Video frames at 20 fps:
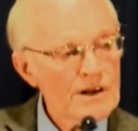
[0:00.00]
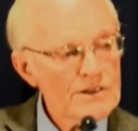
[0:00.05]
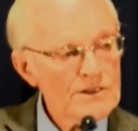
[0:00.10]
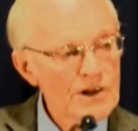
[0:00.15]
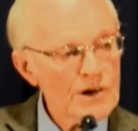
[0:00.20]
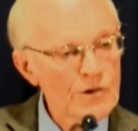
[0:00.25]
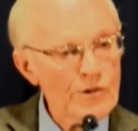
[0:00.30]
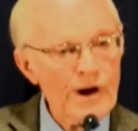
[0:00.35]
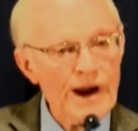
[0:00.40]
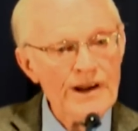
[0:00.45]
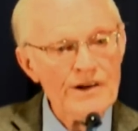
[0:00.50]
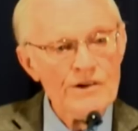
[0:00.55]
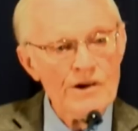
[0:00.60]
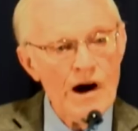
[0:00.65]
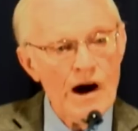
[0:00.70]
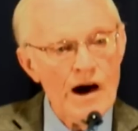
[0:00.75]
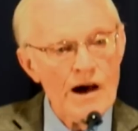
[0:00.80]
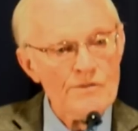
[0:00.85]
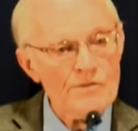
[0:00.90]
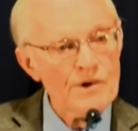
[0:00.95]
The great
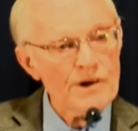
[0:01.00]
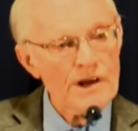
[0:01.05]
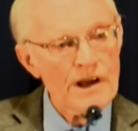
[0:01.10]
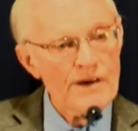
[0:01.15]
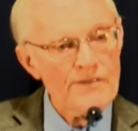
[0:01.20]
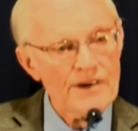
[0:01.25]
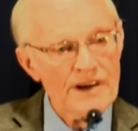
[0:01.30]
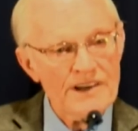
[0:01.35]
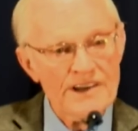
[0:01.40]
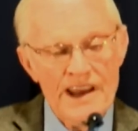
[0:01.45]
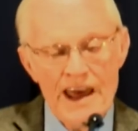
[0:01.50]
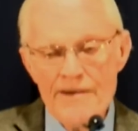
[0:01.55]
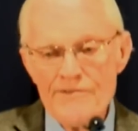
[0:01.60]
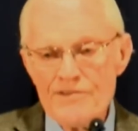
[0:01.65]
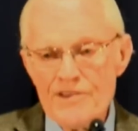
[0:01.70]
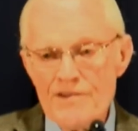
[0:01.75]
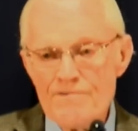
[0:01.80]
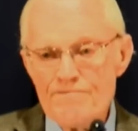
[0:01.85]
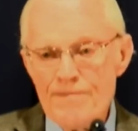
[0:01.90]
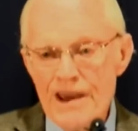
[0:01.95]
God will give a
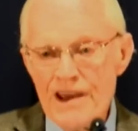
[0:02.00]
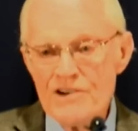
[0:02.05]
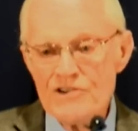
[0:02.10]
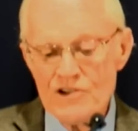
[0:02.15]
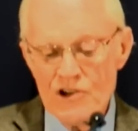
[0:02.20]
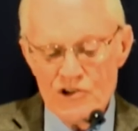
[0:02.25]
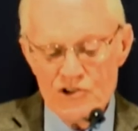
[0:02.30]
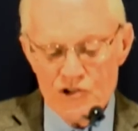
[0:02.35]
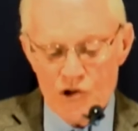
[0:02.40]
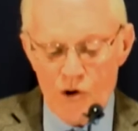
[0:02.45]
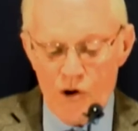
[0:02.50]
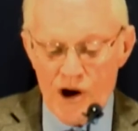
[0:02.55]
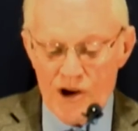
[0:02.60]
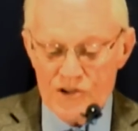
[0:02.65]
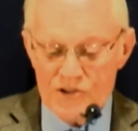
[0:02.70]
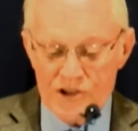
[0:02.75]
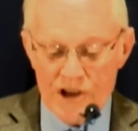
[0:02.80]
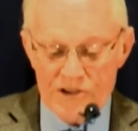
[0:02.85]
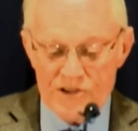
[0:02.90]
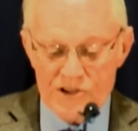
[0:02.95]
depth of peace and joy
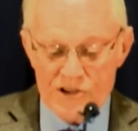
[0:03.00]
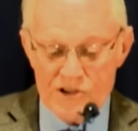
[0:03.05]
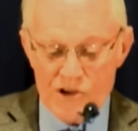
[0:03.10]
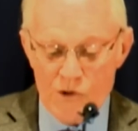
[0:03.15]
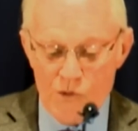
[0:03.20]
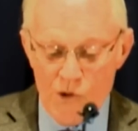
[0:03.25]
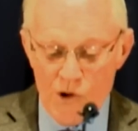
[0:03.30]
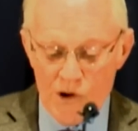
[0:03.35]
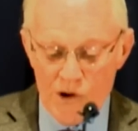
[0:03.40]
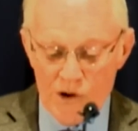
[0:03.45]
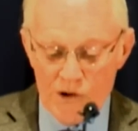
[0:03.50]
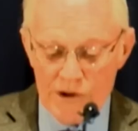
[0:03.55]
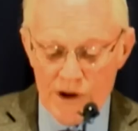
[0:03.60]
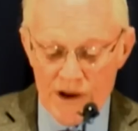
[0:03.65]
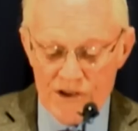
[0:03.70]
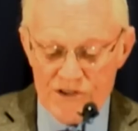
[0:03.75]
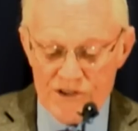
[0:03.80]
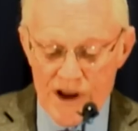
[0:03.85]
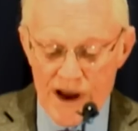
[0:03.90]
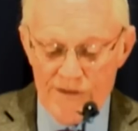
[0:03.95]
such as the world
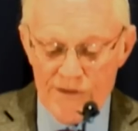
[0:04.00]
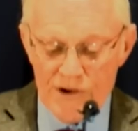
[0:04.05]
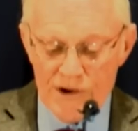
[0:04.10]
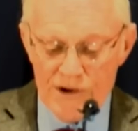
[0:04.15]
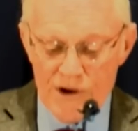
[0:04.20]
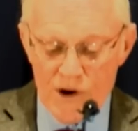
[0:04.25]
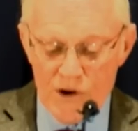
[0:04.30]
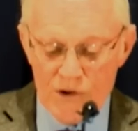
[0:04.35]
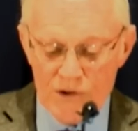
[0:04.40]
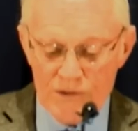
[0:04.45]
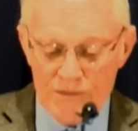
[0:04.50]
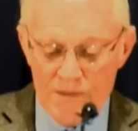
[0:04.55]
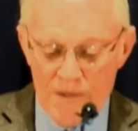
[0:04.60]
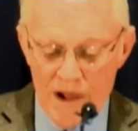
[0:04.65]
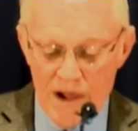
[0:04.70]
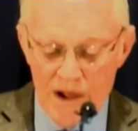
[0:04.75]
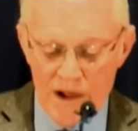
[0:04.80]
has never known.